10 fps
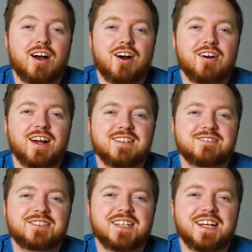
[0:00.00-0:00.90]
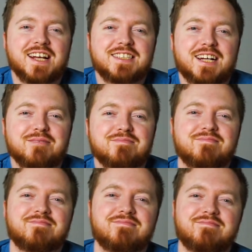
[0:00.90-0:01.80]
All right, see you next time.
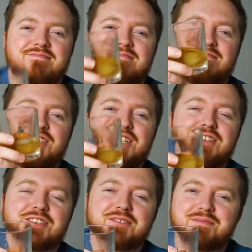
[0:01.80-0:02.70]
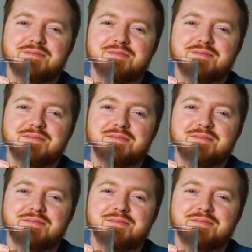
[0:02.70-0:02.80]
Cheers.